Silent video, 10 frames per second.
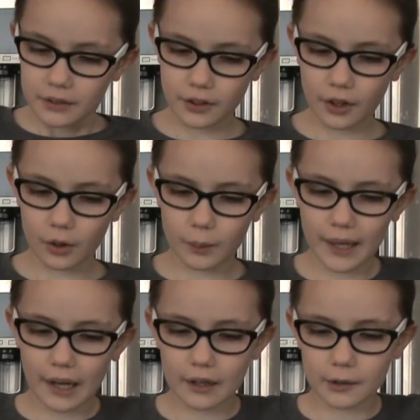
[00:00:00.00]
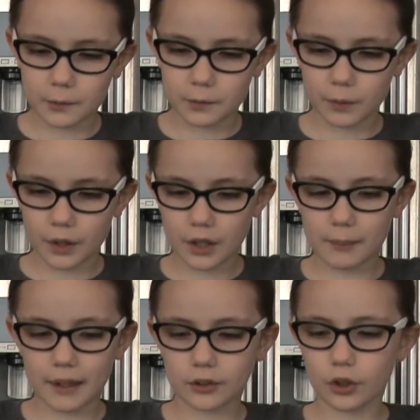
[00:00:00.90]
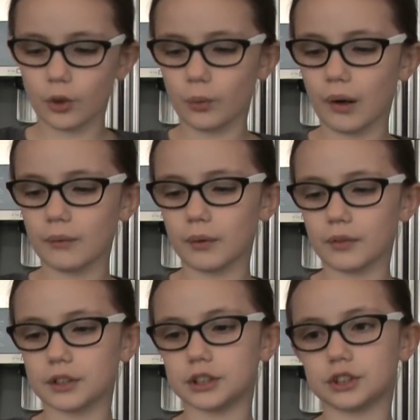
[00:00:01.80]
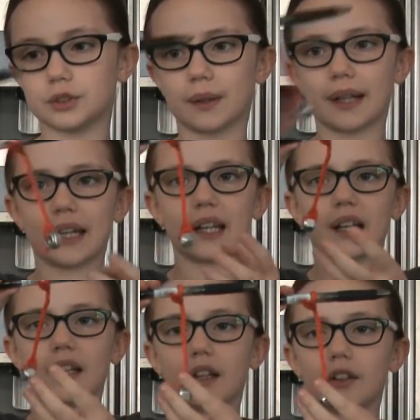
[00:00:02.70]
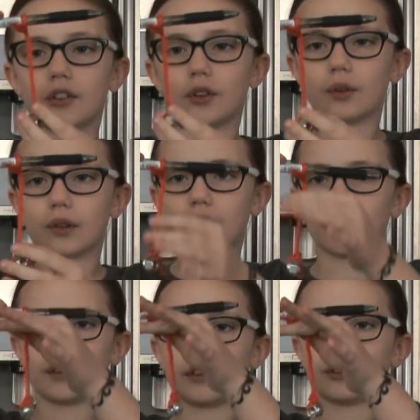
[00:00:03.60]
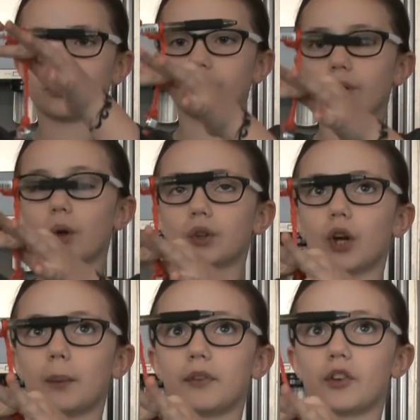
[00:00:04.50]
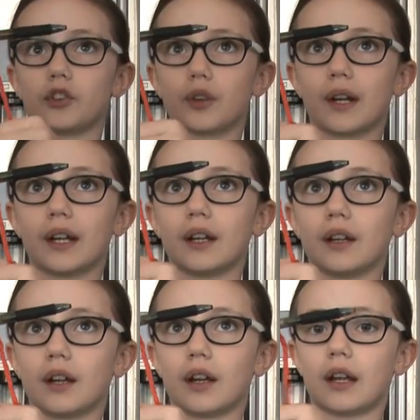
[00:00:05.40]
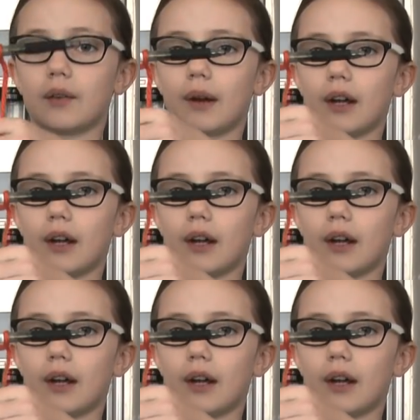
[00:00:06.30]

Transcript: So we're gonna make two. One with a string, so the crystals can grow on top of the string and